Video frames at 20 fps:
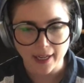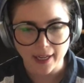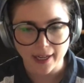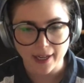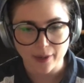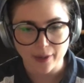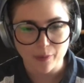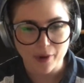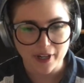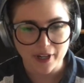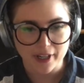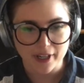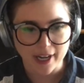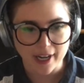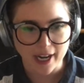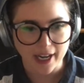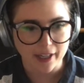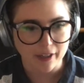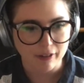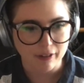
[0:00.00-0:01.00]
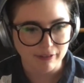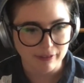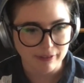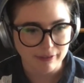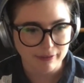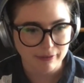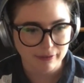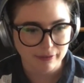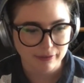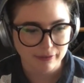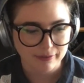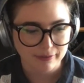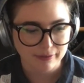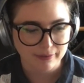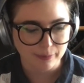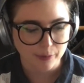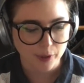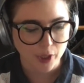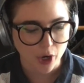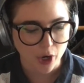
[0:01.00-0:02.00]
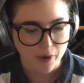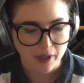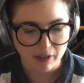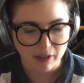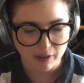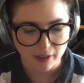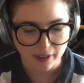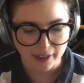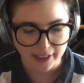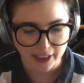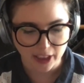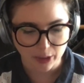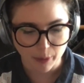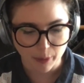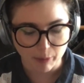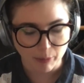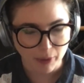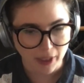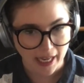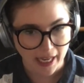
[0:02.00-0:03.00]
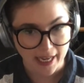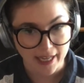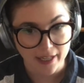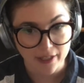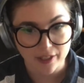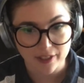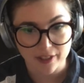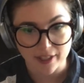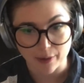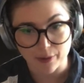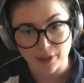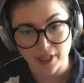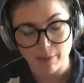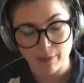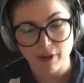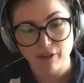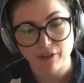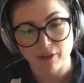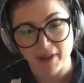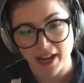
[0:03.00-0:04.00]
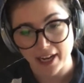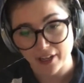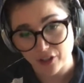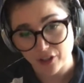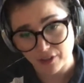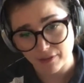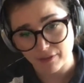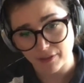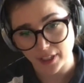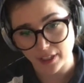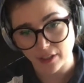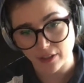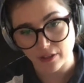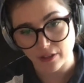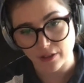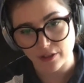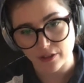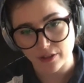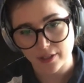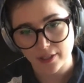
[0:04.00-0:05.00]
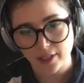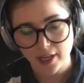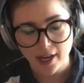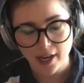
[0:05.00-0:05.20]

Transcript: I wanted to kind of go in a little bit blind, because I was coming from action figures